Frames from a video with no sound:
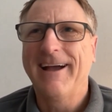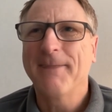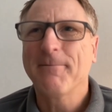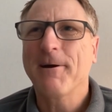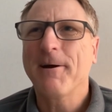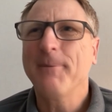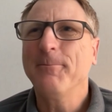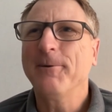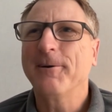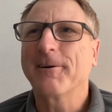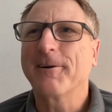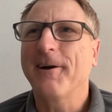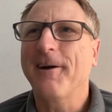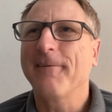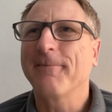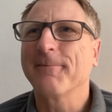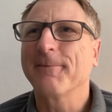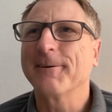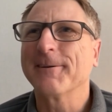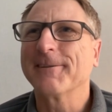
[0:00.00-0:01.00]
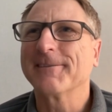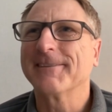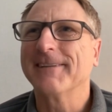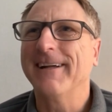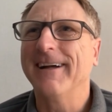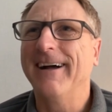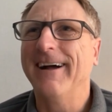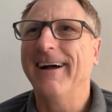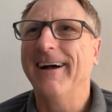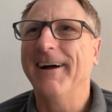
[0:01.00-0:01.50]
I brought him to a conference,
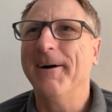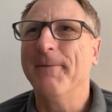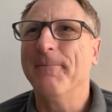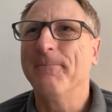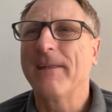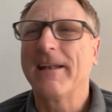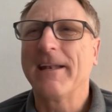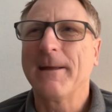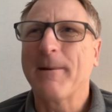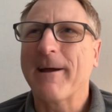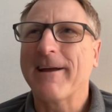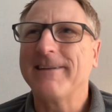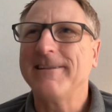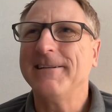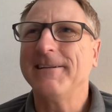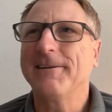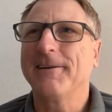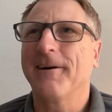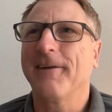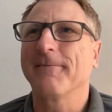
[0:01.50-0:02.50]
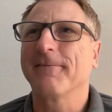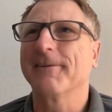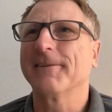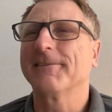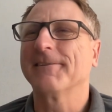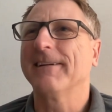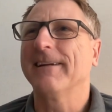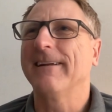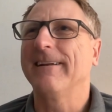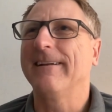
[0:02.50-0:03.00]
um, an MIT
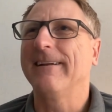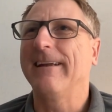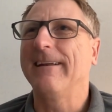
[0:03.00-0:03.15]
conference, and,